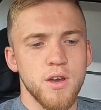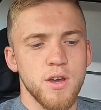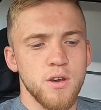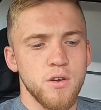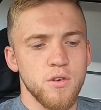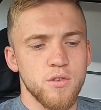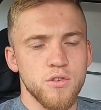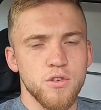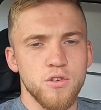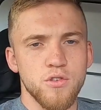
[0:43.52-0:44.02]

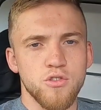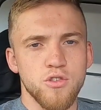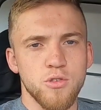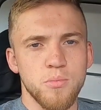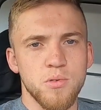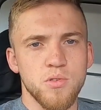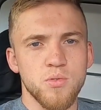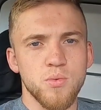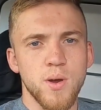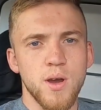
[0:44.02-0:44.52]

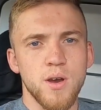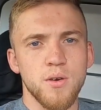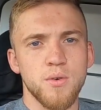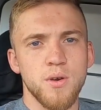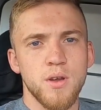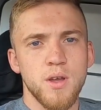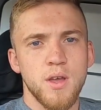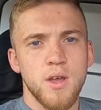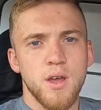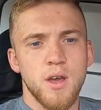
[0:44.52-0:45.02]
YouTube as
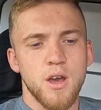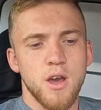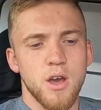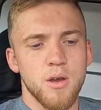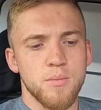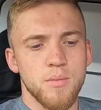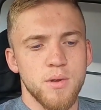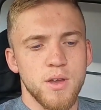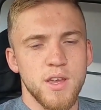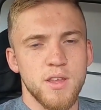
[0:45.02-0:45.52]
well.
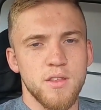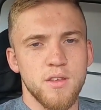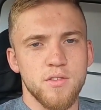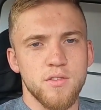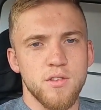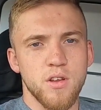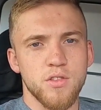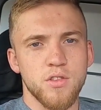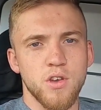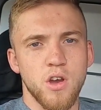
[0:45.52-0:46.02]
He
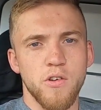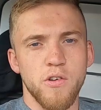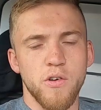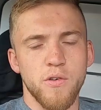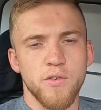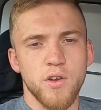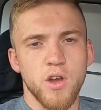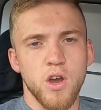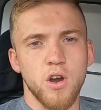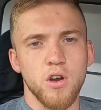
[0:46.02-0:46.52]
does like Diary
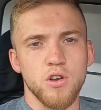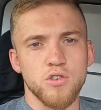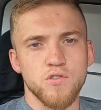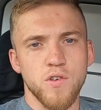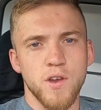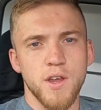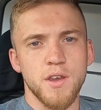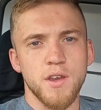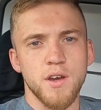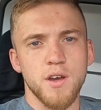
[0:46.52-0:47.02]
of a Car
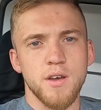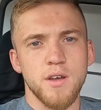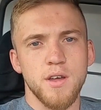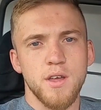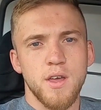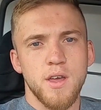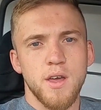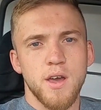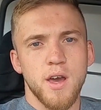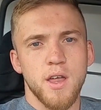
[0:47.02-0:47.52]
Trader,
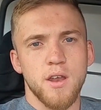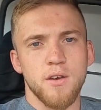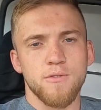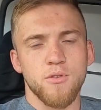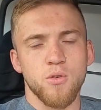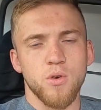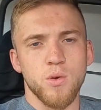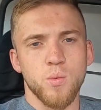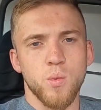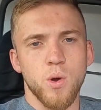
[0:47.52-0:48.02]
and I
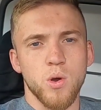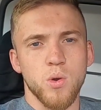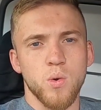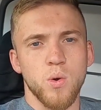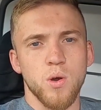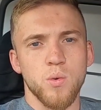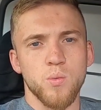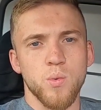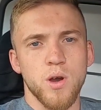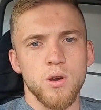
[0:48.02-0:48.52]
thought it'd work
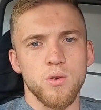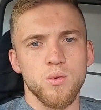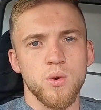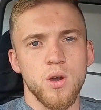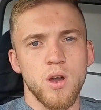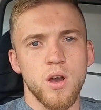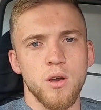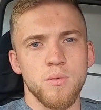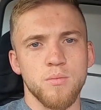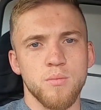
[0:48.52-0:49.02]
quite well
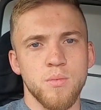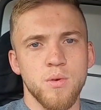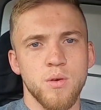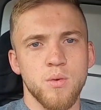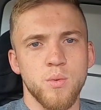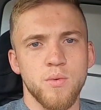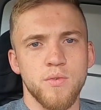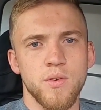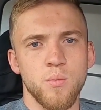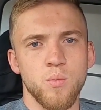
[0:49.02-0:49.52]

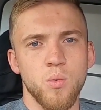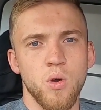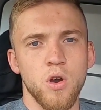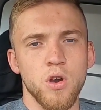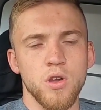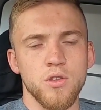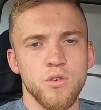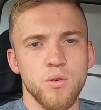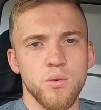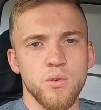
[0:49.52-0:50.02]
within what
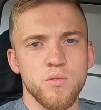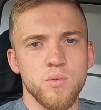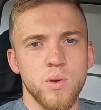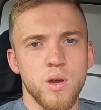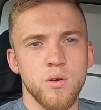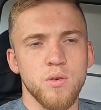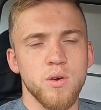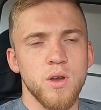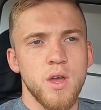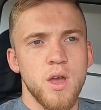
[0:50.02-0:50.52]
I do as
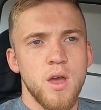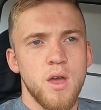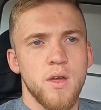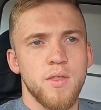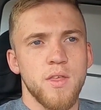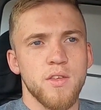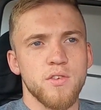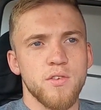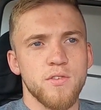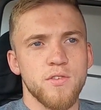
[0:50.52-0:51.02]
well.
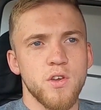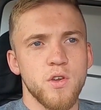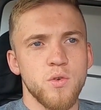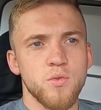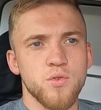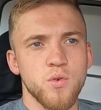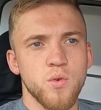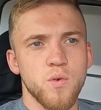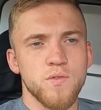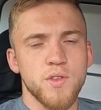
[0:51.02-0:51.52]
There's a
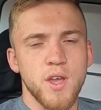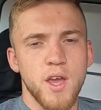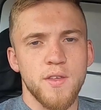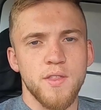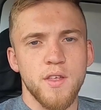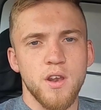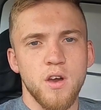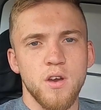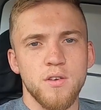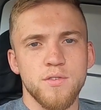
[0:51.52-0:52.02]
few sort of day
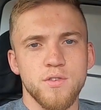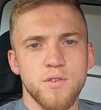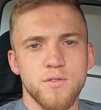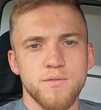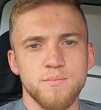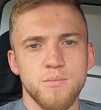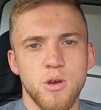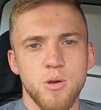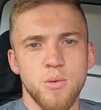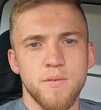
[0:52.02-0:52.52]
in the lives
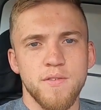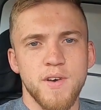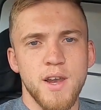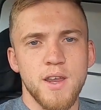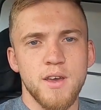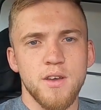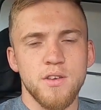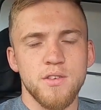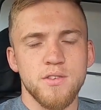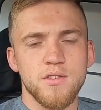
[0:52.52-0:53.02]
of mobile
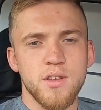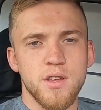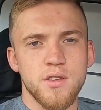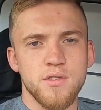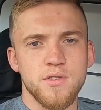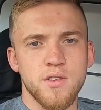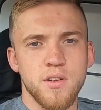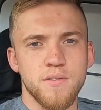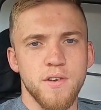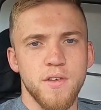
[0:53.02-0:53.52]
valeters
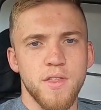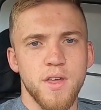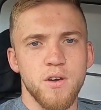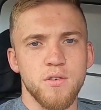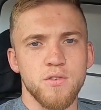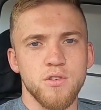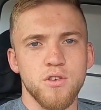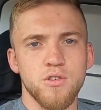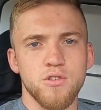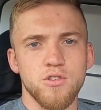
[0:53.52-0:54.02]
and stuff like that
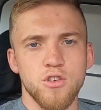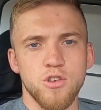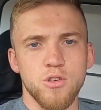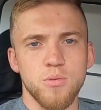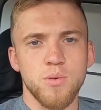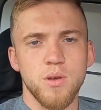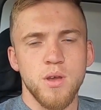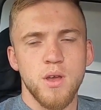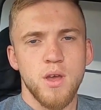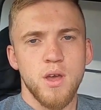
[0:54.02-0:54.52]
on
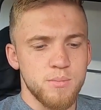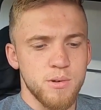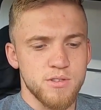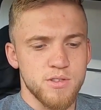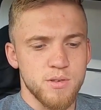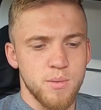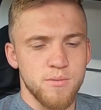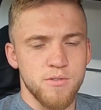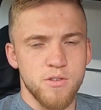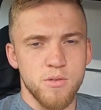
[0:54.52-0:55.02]
YouTube,
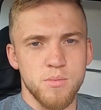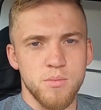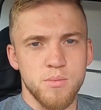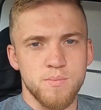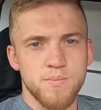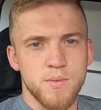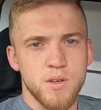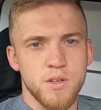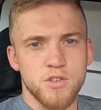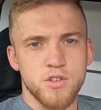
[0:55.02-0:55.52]
but some of
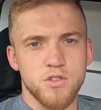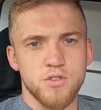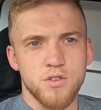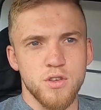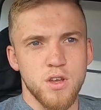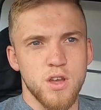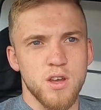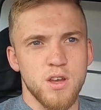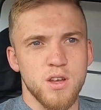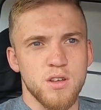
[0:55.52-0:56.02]
them are just